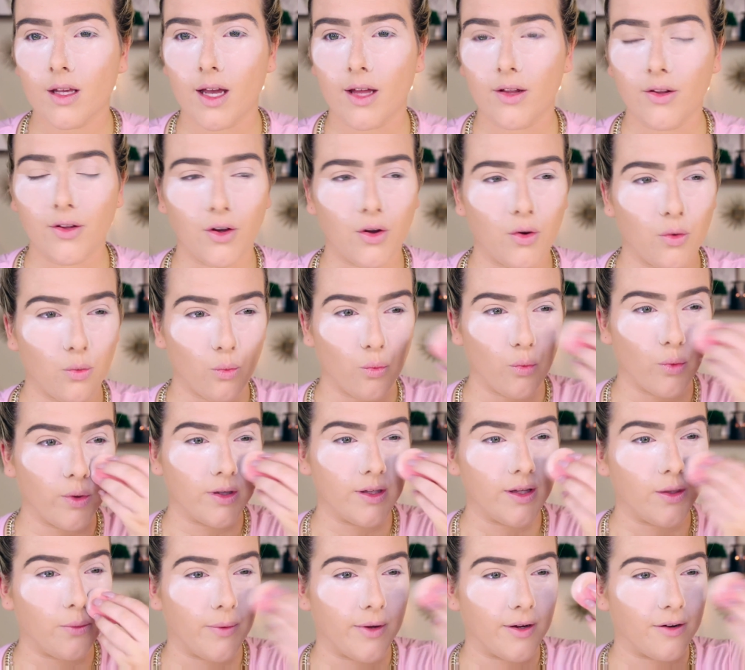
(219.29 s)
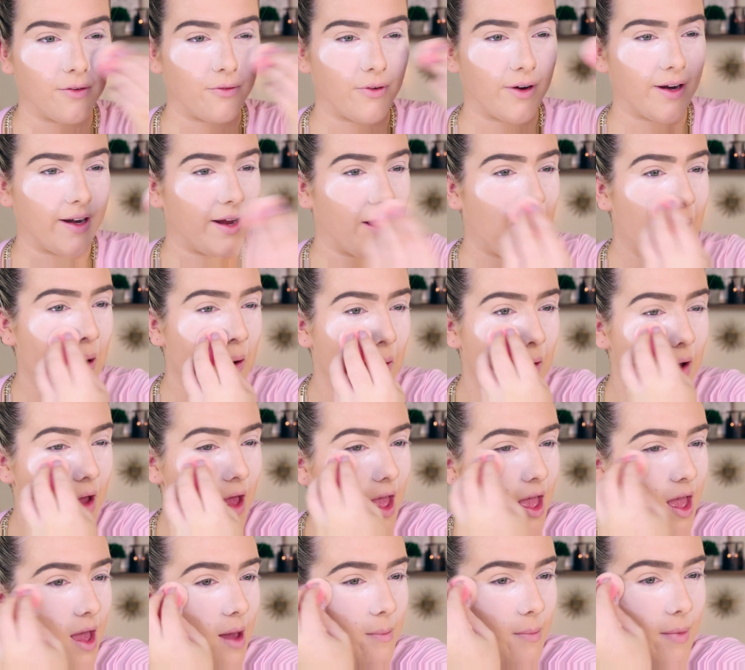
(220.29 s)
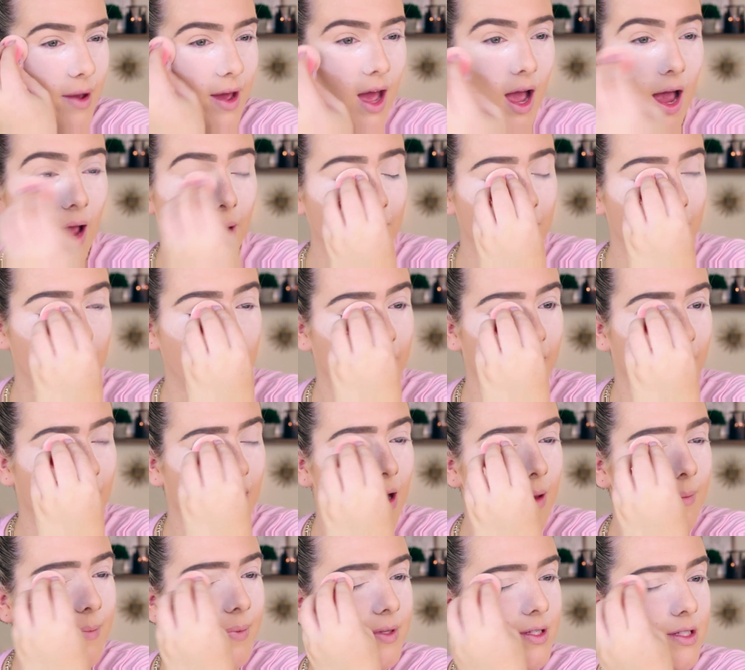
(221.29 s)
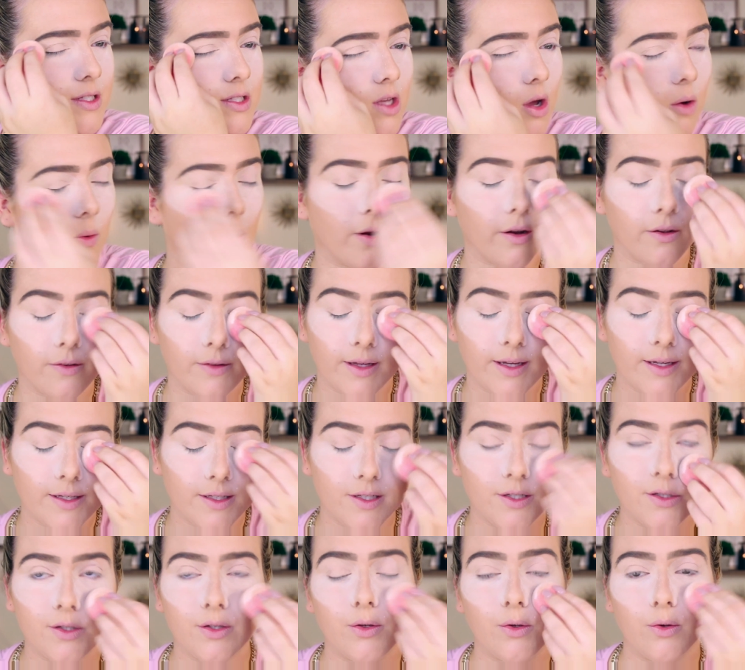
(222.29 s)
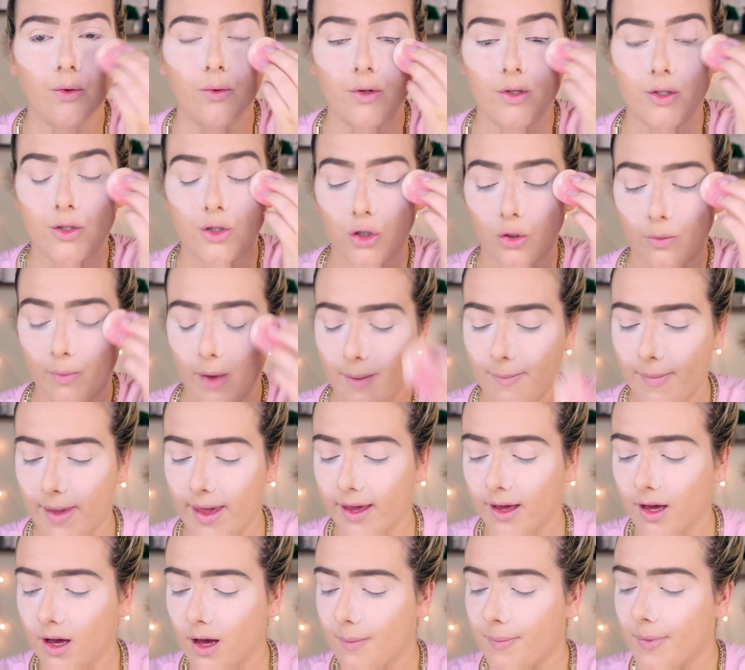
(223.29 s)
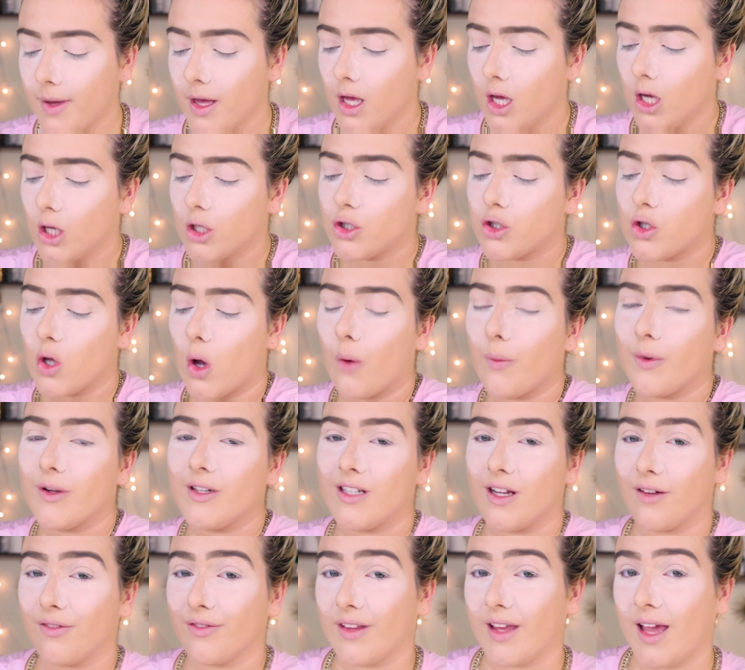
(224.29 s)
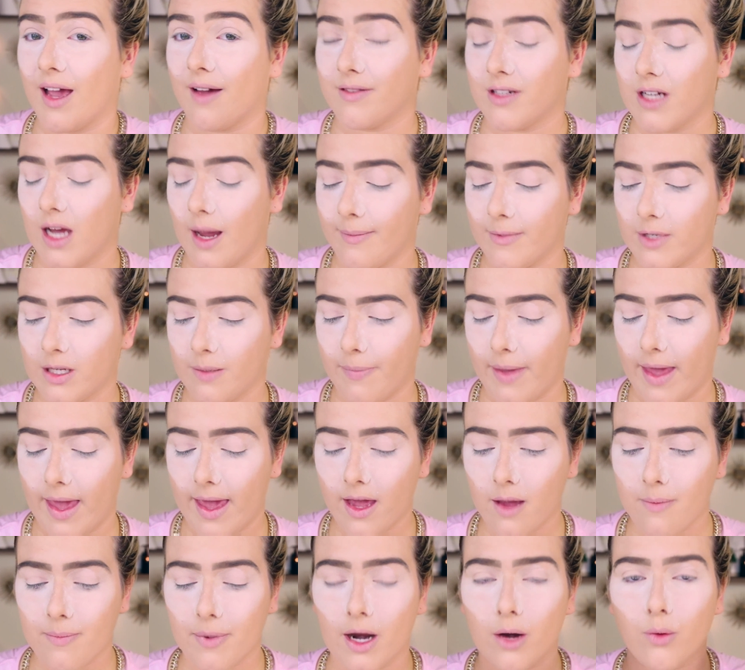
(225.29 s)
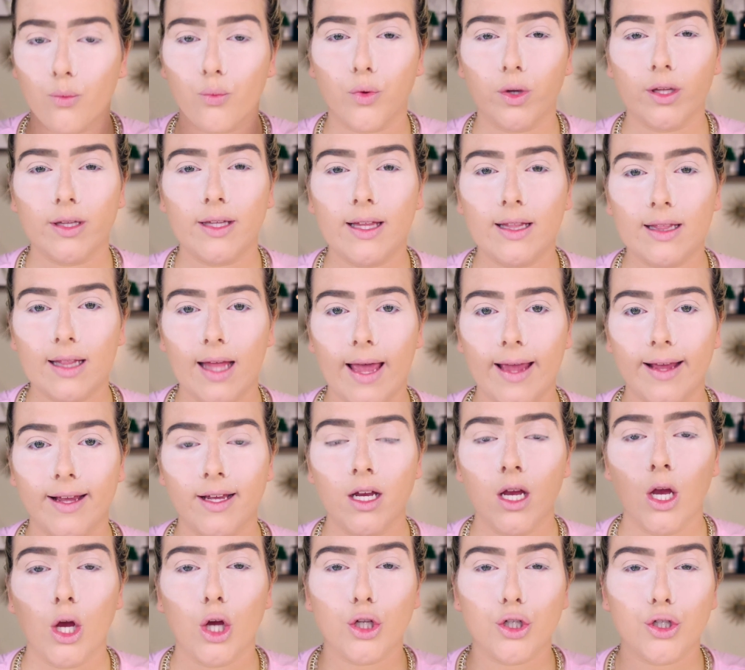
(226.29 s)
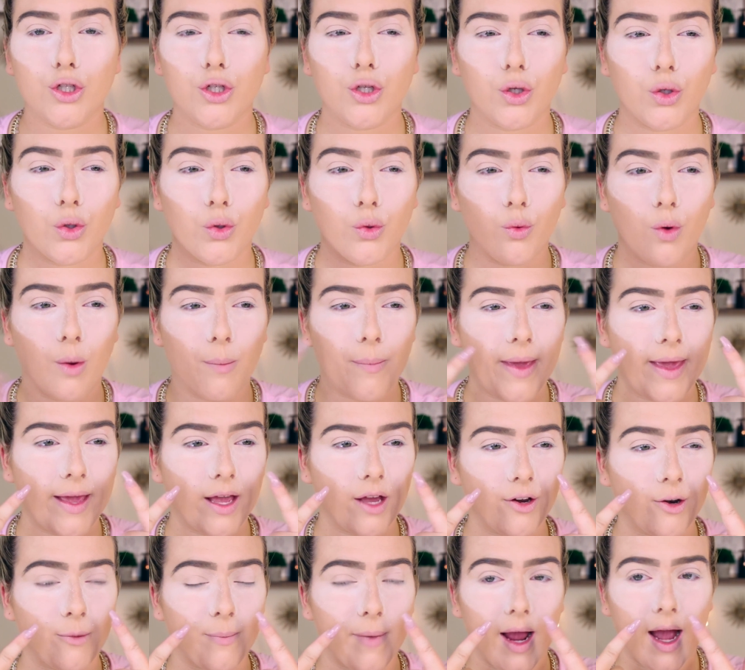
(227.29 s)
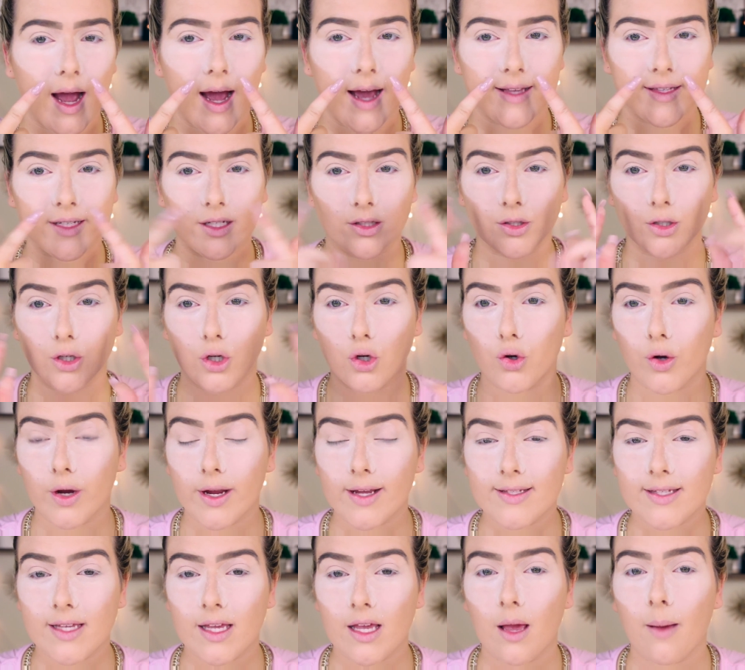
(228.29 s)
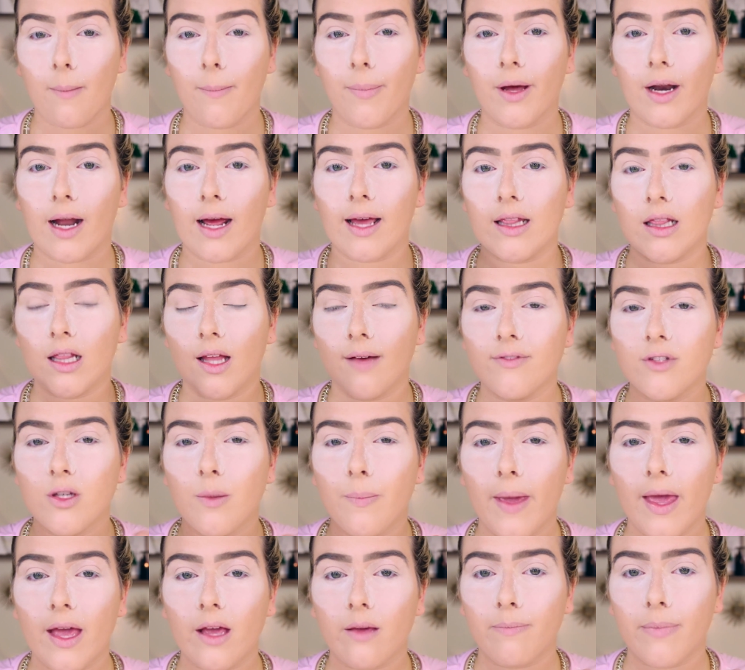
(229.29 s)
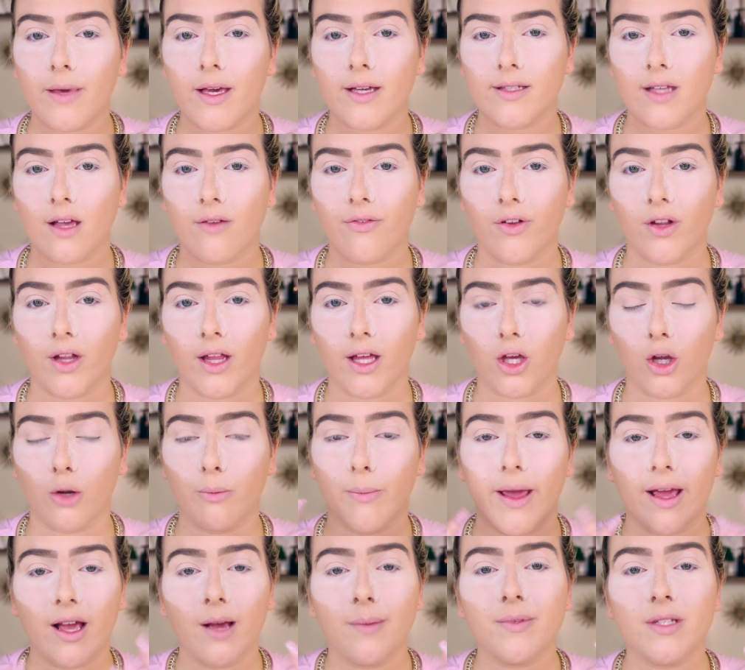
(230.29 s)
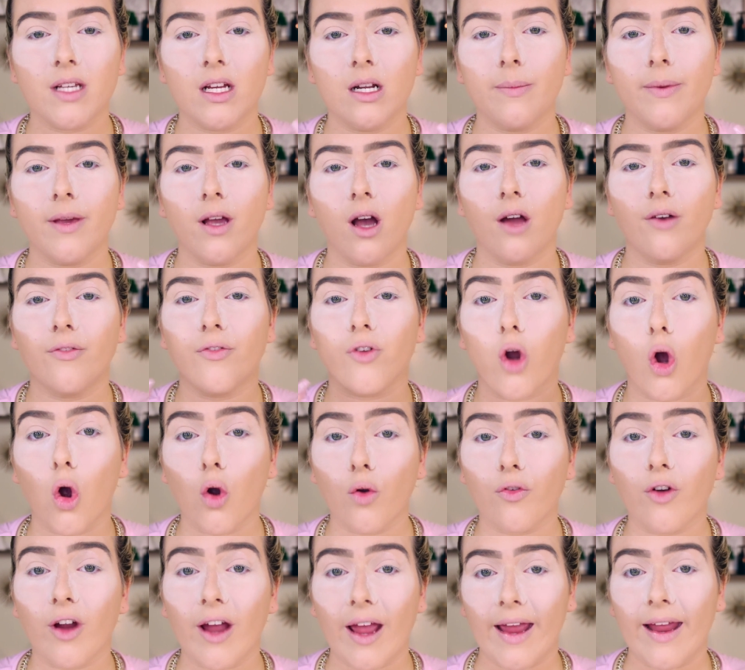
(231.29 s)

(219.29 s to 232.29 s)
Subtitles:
I look really weird right now, but I would wake up so early to do my makeup, so I would definitely have time to bake. But I really like to bake under my eyes. I look crazy, but I love to bake because I feel like your makeup's going to be on for over